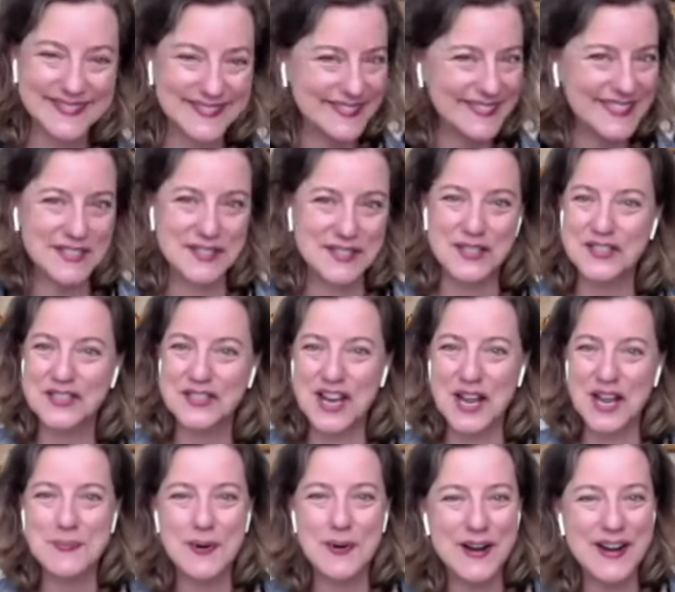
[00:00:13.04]
This is
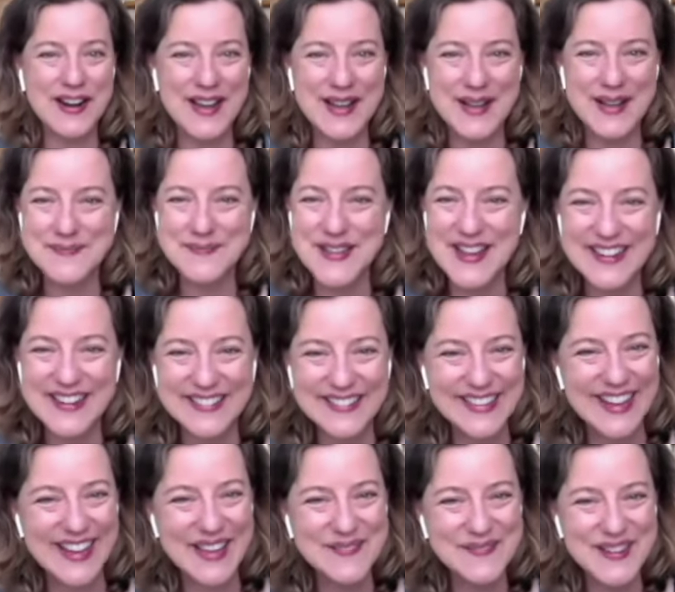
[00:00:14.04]
Jen Barna. I'm here
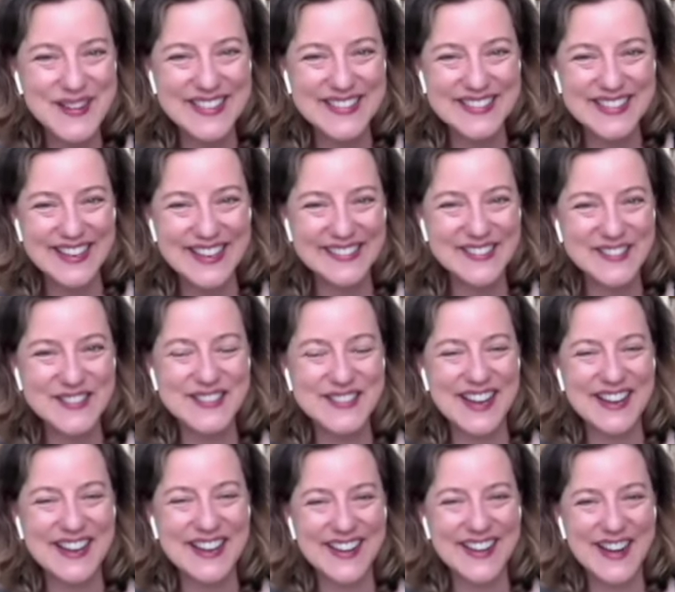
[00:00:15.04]
again with Dr.
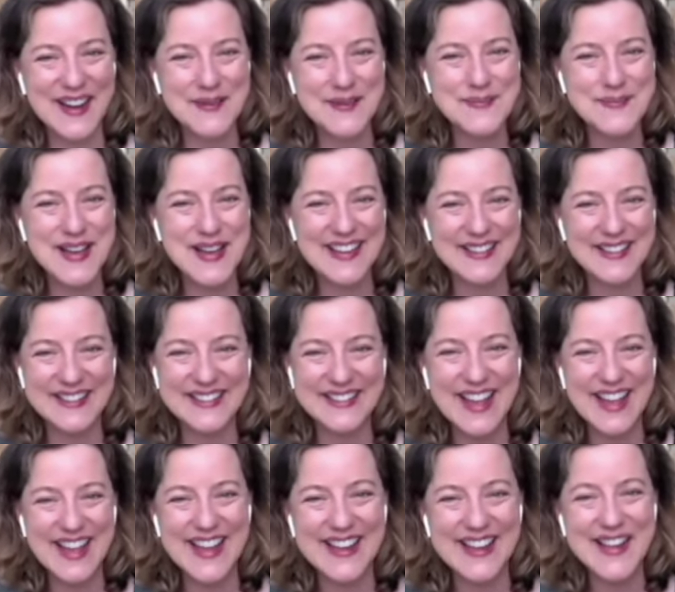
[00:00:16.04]
Saira Ahmed.
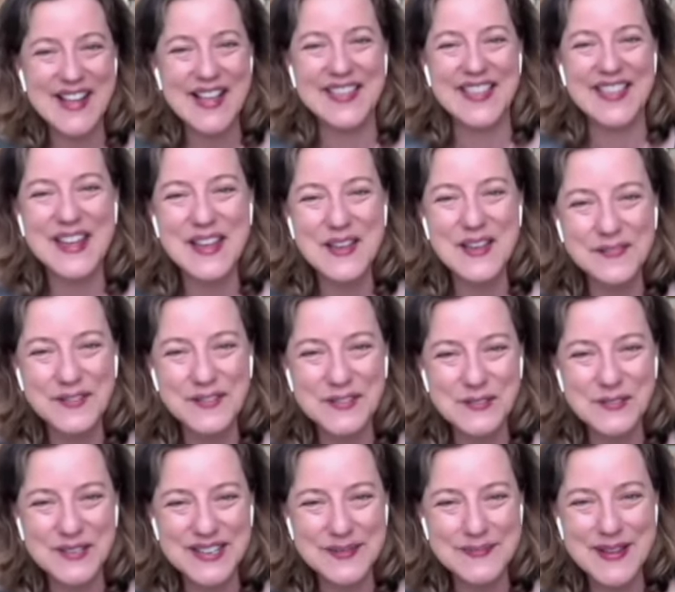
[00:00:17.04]
Thank you for
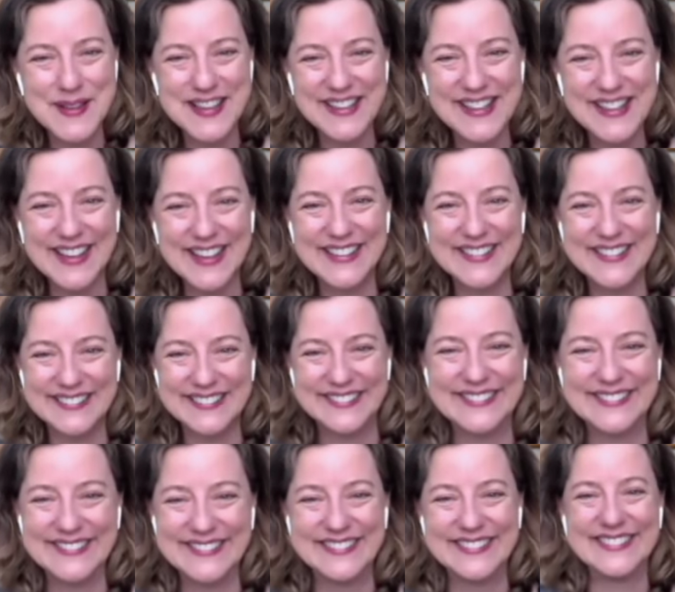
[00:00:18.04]
joining me again.
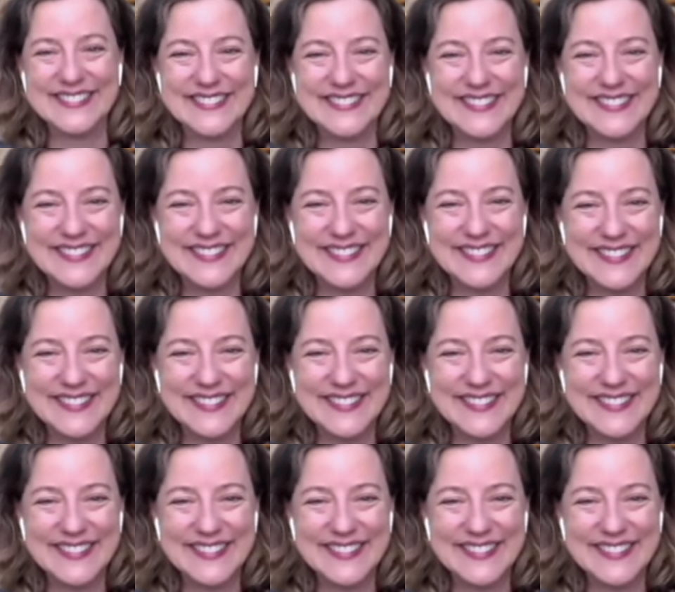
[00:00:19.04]
Thank